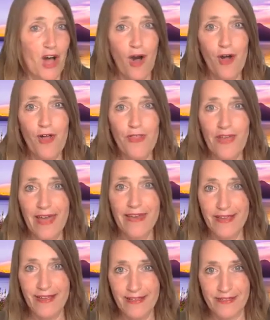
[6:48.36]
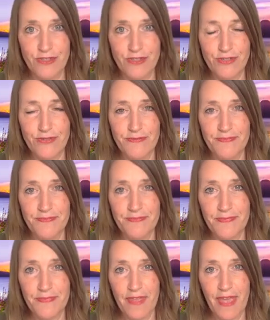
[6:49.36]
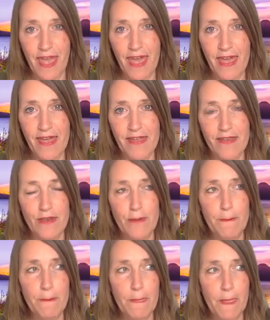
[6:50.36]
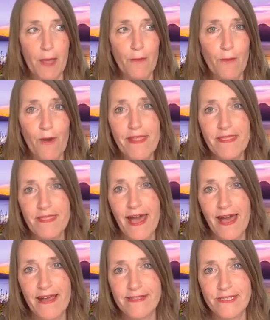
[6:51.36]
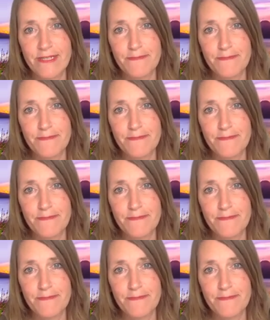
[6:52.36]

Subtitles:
all that is. And what that